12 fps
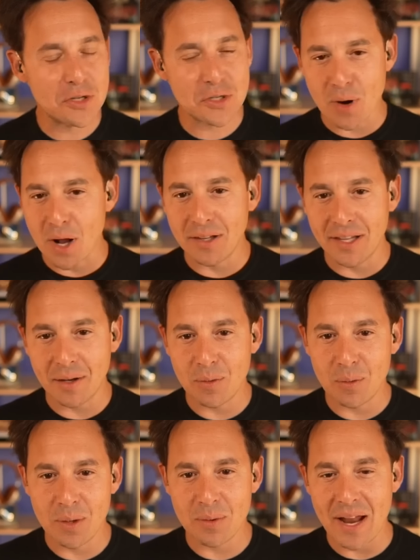struggling.
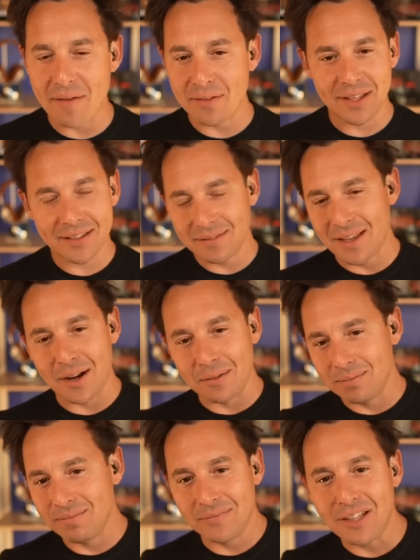We would have
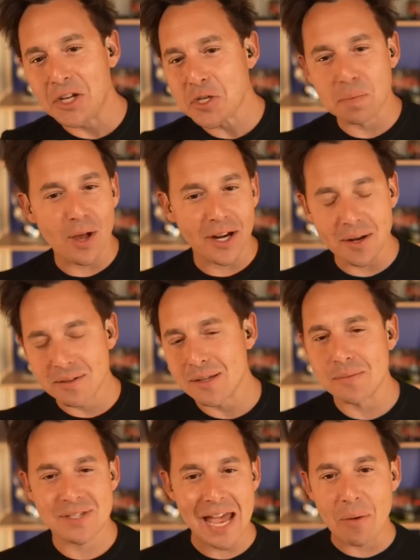lunch brought in,
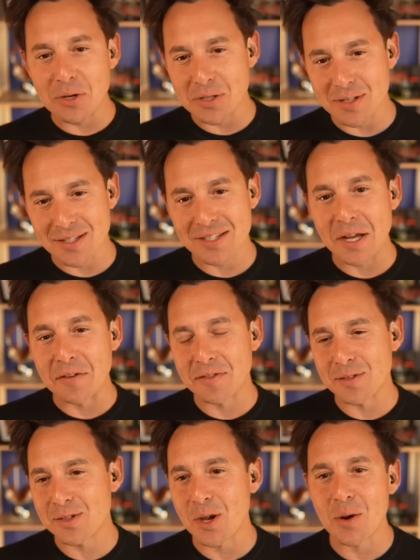some sandwiches and stuff,
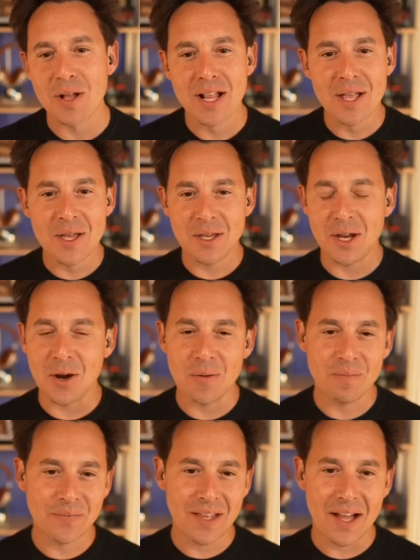and so
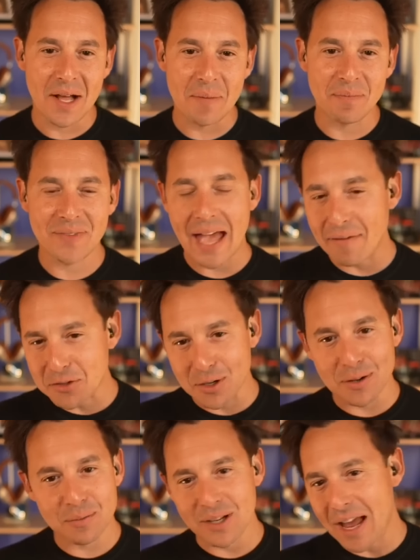
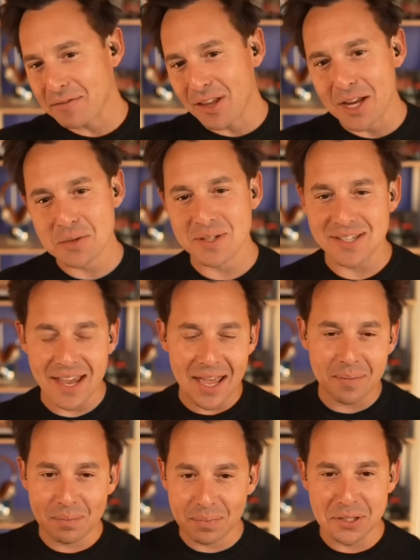after we'd have lunch, we'd say,
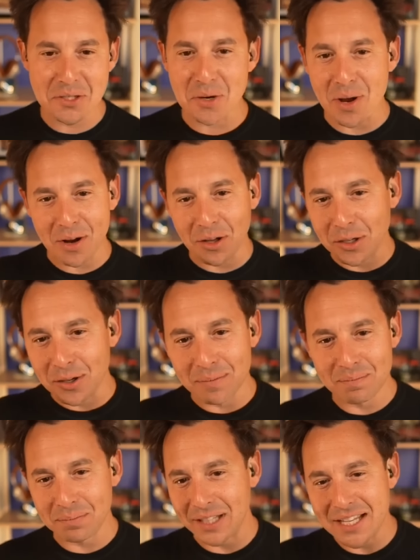hey, please throw out all your
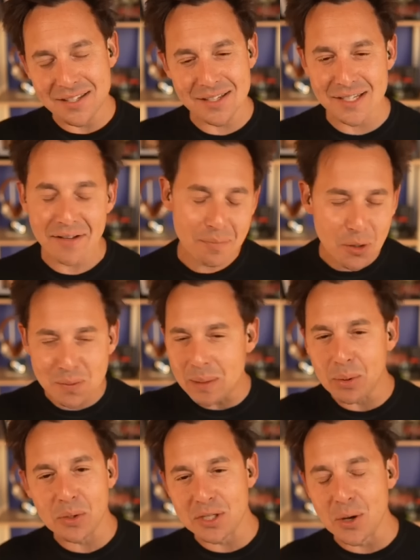plates and stuff. And most
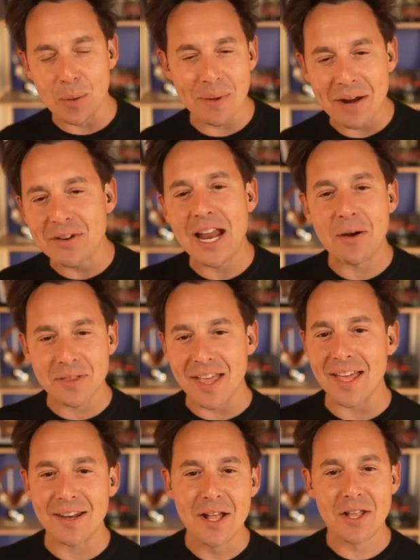people would do it. But every now and
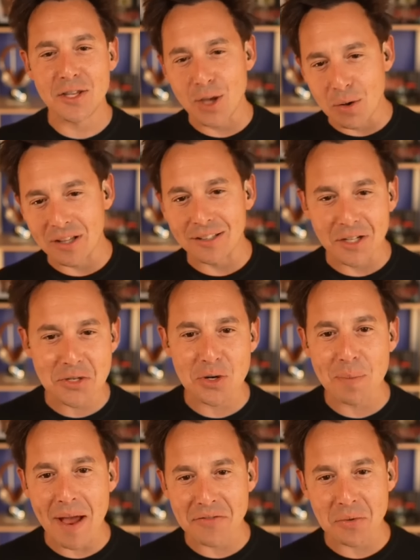then you go into the
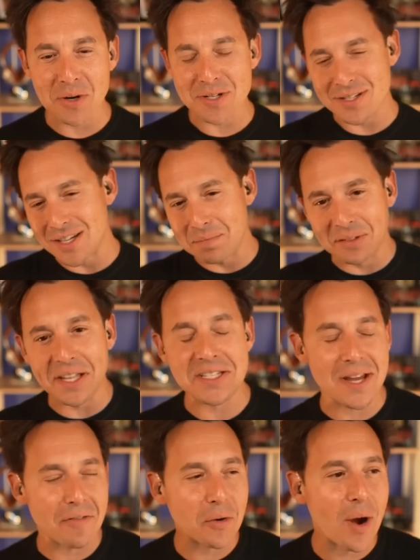lunchroom afterwards and you see plates
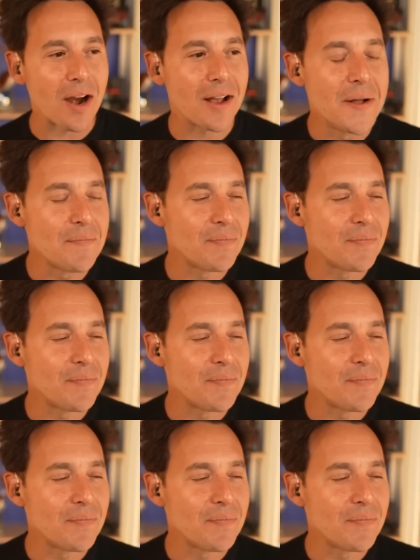everywhere.